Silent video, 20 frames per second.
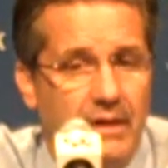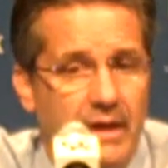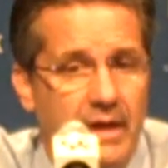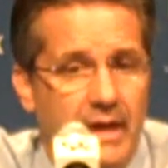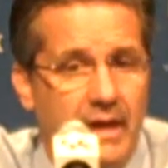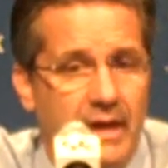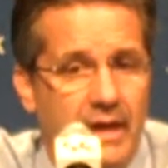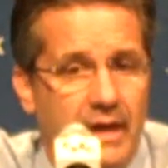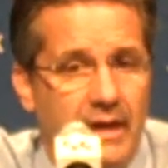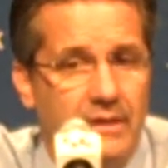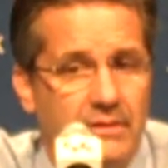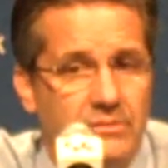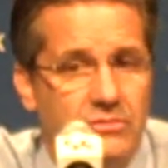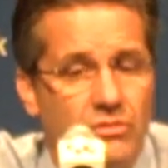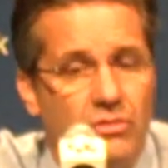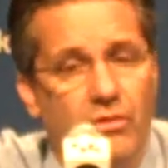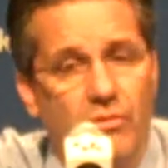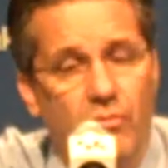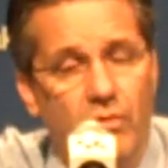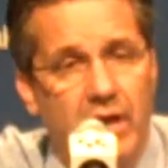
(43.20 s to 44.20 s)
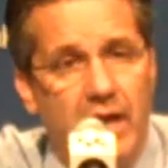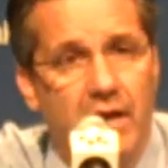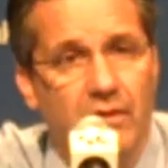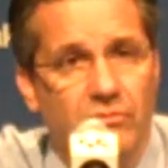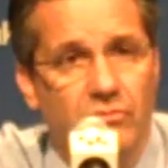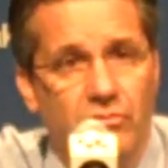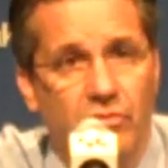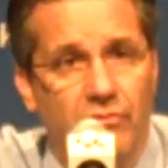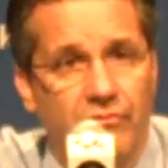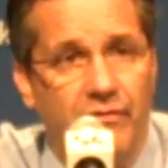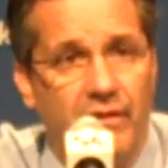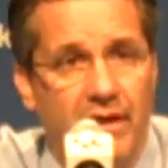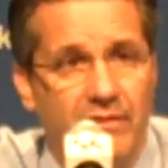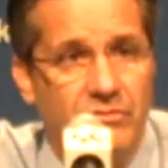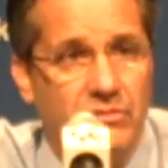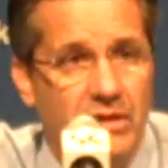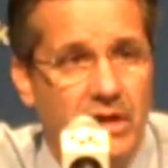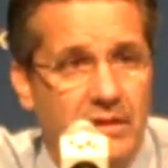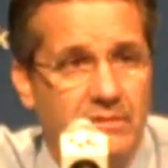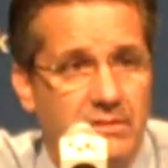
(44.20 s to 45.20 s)
And so he went out and took 5
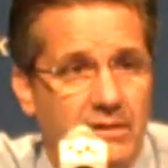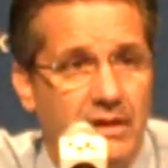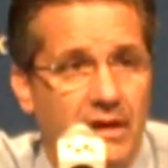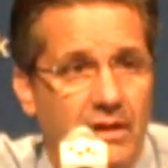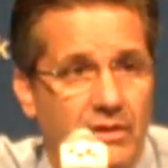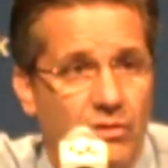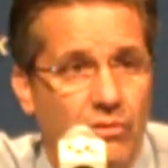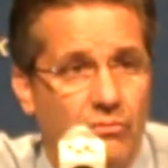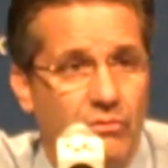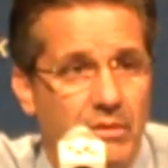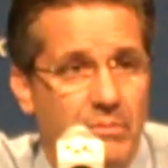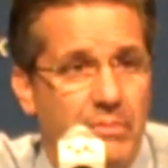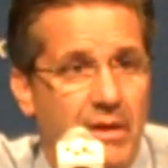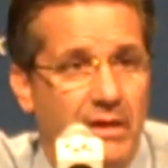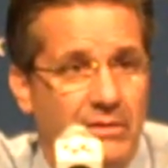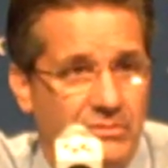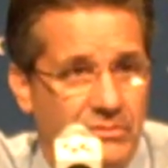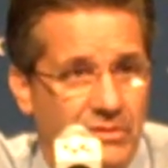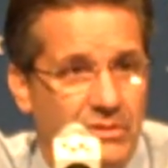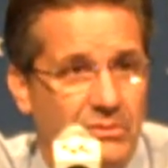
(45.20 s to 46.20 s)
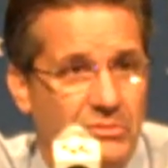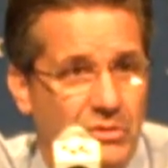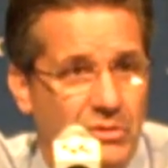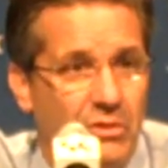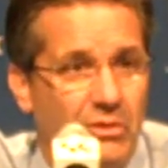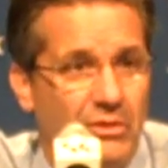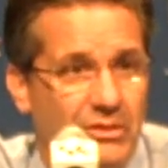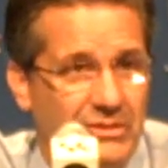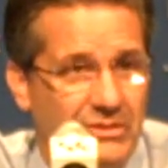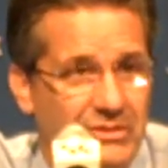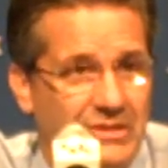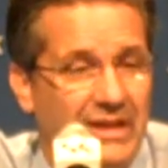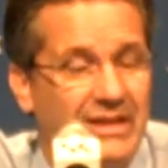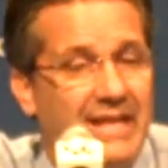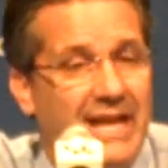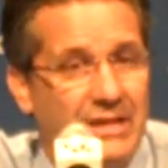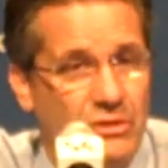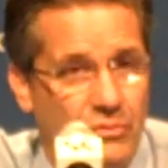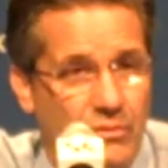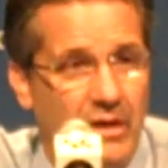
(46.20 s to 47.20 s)
shots and got no rebounds at the start of the set.
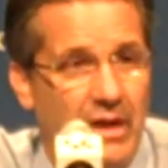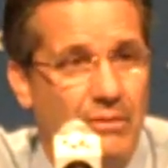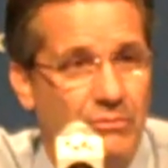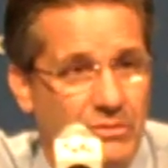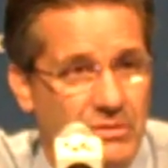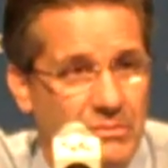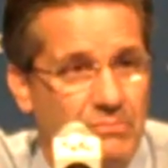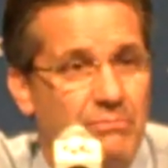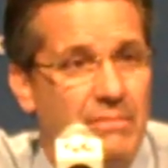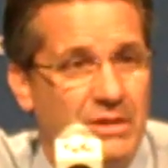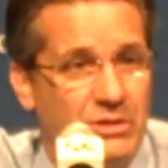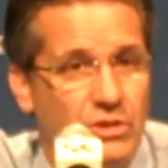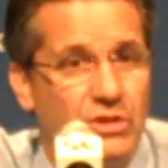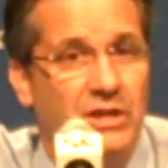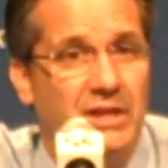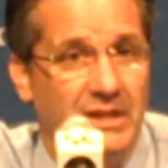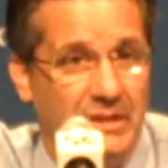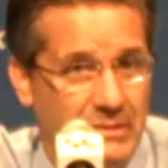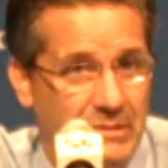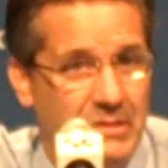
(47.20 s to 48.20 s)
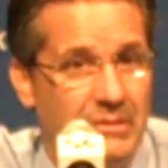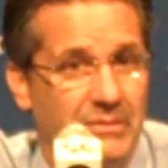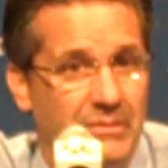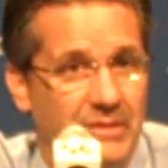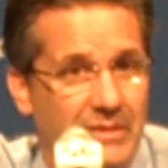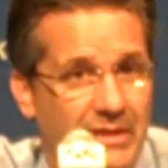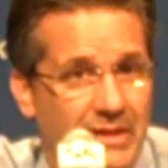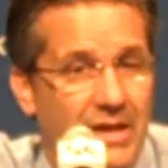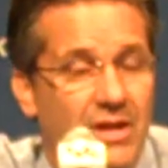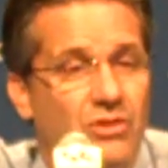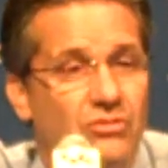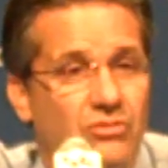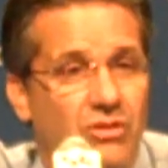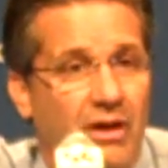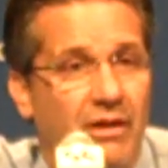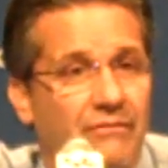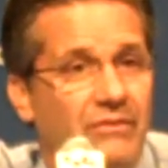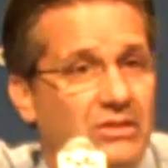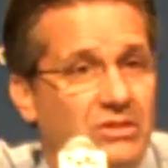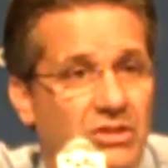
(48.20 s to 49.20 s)
That's what I was mentioning. So
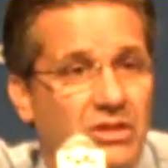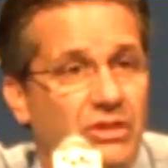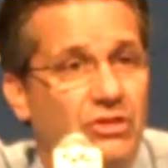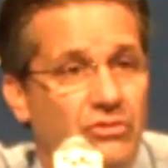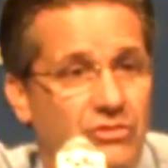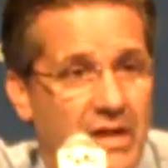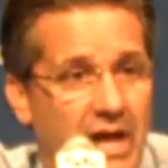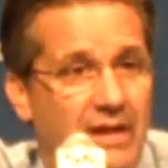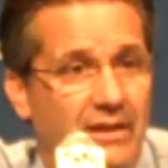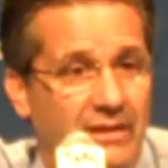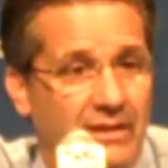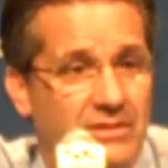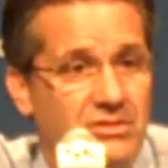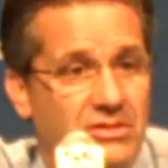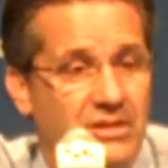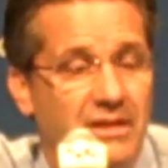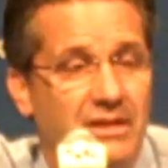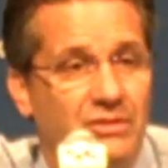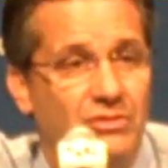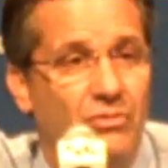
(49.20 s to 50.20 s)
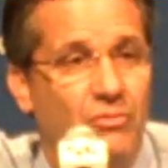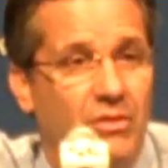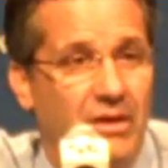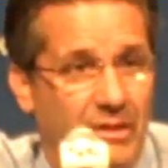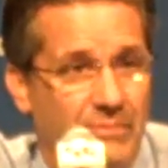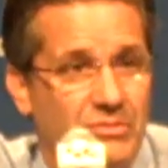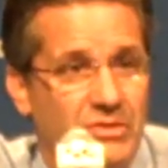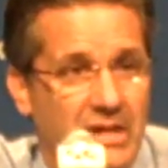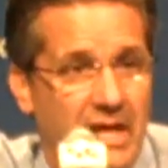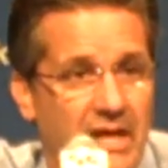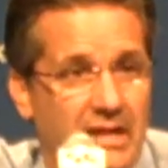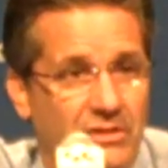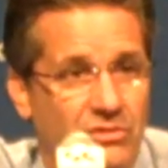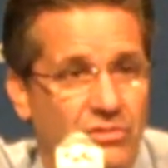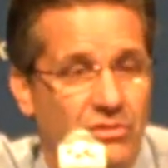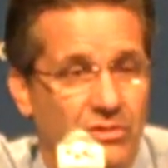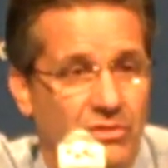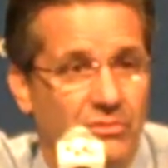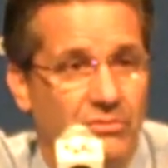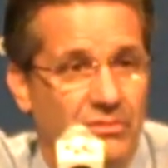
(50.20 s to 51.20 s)
obviously you're not listening to what I'm saying
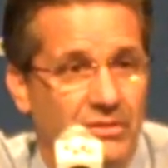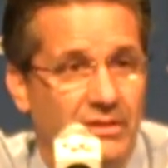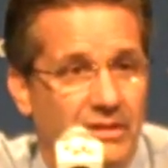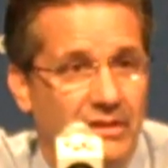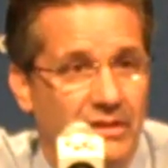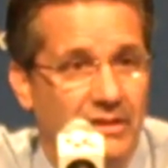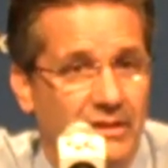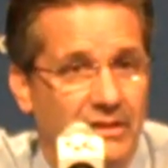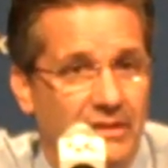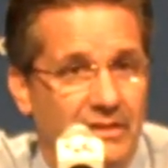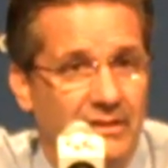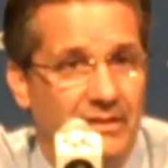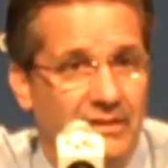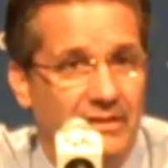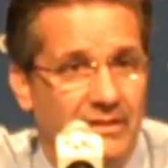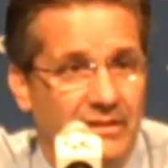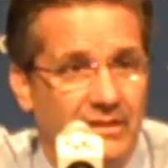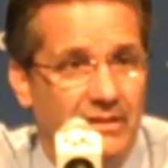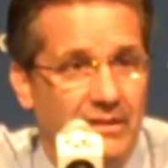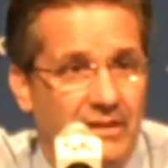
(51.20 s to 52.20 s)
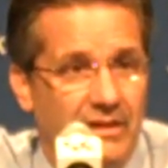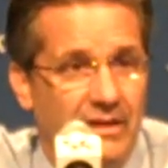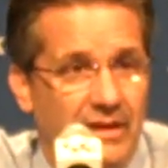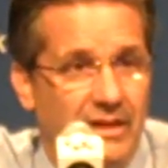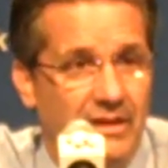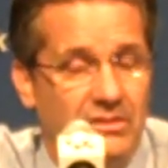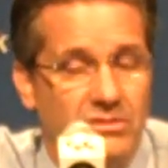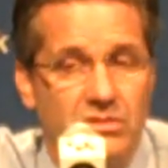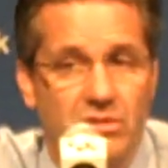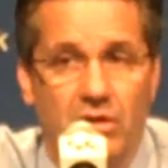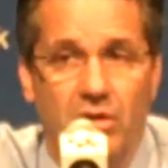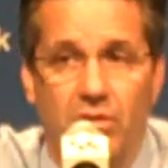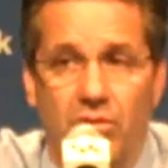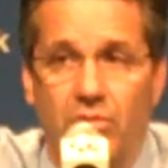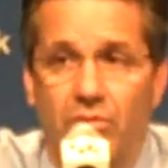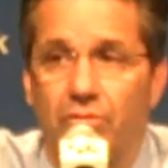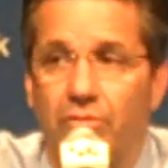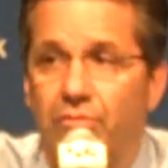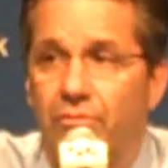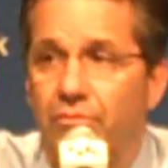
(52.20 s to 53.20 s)
to you. And
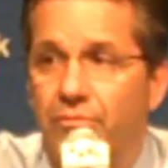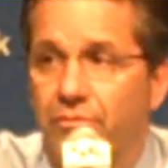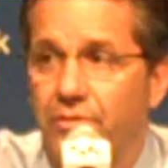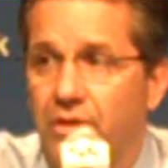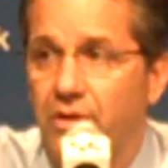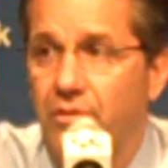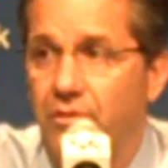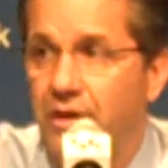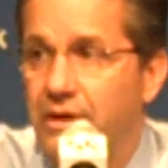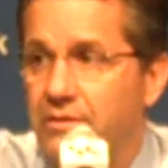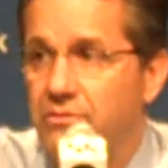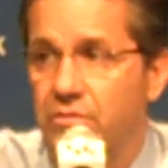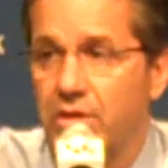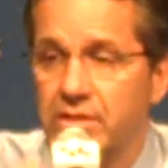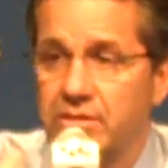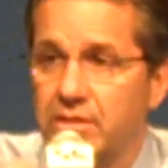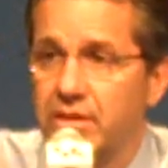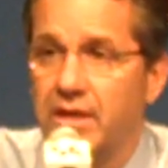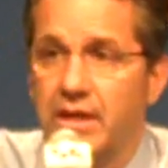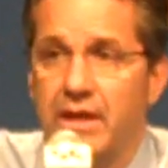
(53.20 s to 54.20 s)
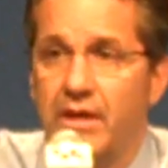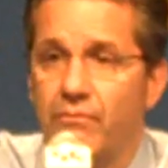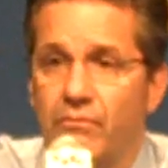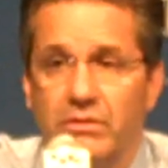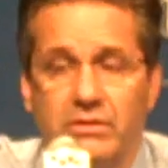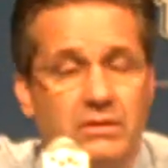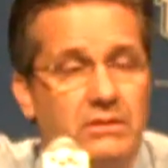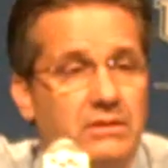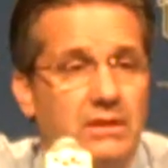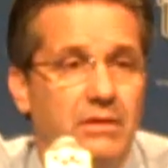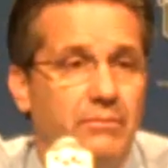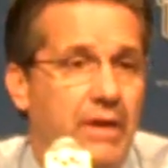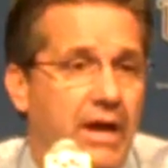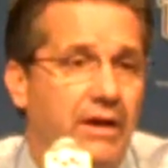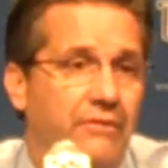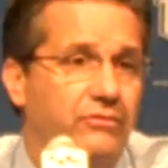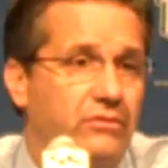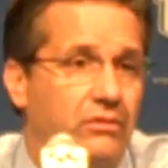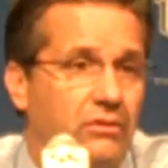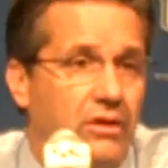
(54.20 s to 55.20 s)
so, you know, I addressed it again with the team
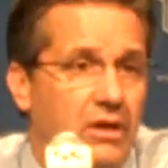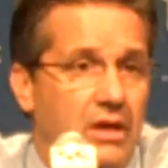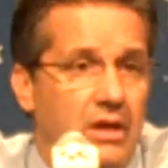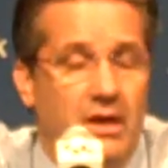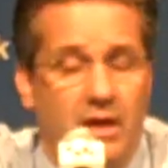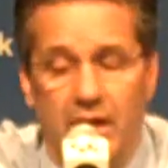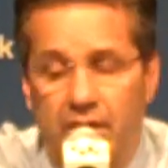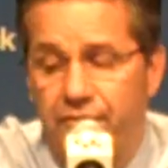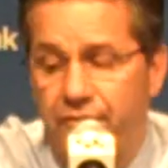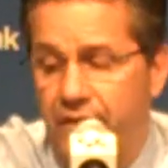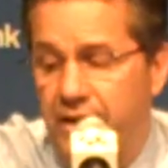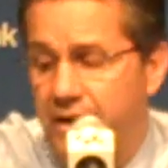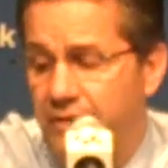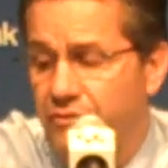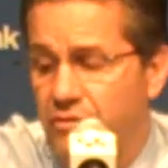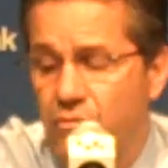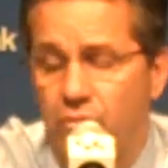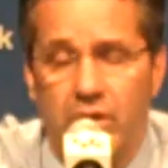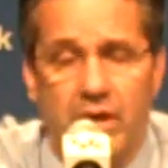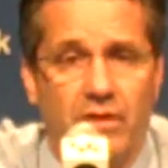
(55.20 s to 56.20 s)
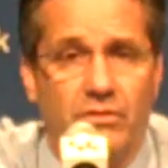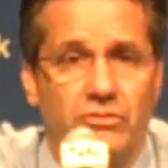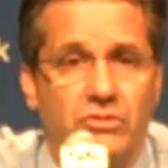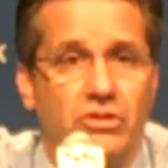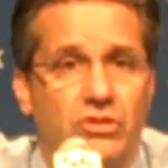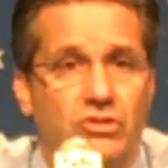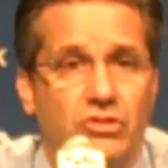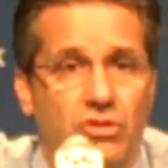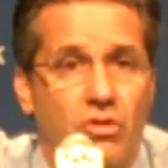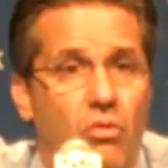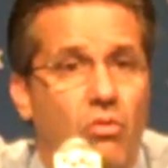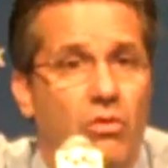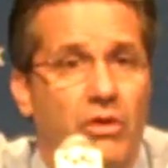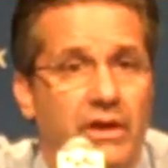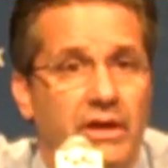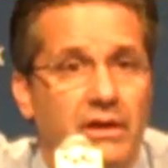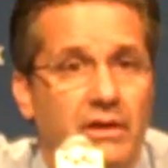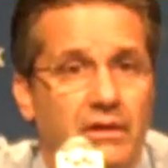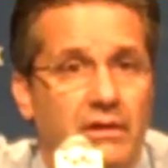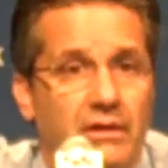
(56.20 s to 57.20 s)
after. If everyone else is scoring,